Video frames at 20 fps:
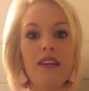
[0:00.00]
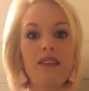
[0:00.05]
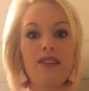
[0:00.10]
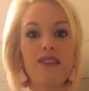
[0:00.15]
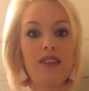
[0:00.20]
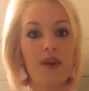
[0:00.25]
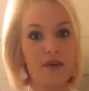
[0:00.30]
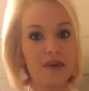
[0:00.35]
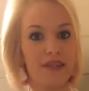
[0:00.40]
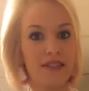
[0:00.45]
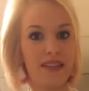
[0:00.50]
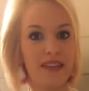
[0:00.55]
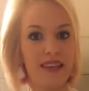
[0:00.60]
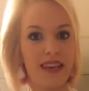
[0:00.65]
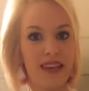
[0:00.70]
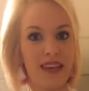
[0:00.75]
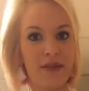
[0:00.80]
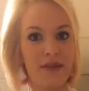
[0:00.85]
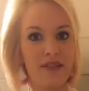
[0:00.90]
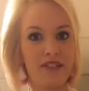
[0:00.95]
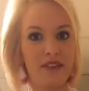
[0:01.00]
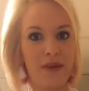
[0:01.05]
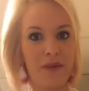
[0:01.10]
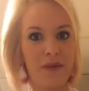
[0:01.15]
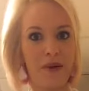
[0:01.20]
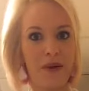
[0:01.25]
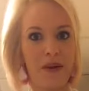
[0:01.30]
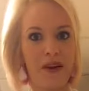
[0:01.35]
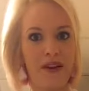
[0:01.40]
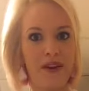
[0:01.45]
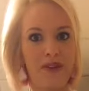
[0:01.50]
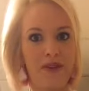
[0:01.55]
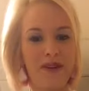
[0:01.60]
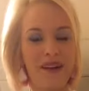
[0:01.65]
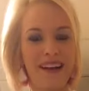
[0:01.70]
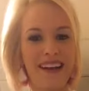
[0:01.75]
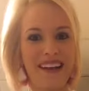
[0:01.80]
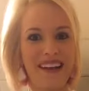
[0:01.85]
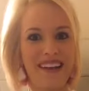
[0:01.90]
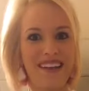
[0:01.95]
don't see anyone jumping on or
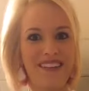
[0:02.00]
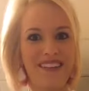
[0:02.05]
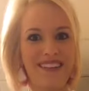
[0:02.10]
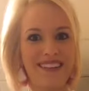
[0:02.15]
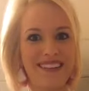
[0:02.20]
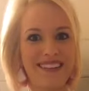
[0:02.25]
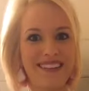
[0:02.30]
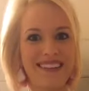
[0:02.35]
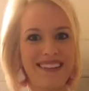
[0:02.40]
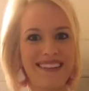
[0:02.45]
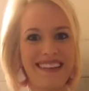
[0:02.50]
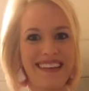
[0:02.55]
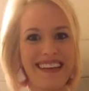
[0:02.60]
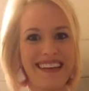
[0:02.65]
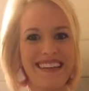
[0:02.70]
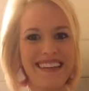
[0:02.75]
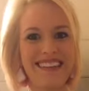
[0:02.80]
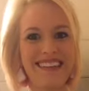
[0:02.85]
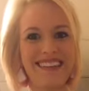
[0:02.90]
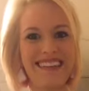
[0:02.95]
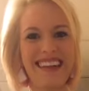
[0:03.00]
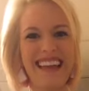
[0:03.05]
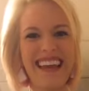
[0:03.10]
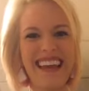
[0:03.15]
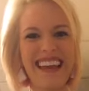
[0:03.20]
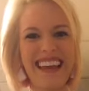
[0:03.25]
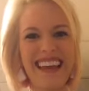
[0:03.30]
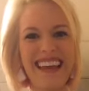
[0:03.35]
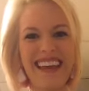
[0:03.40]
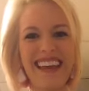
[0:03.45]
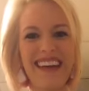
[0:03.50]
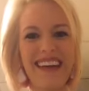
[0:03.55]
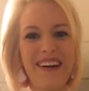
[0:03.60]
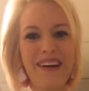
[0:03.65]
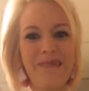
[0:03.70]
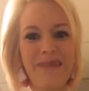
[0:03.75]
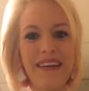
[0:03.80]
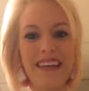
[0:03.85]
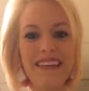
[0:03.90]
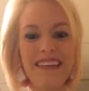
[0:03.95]
any hearts or likes or any
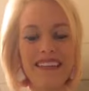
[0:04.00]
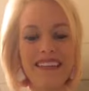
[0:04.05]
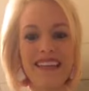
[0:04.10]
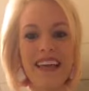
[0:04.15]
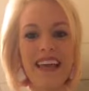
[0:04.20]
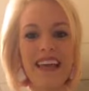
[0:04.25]
comments,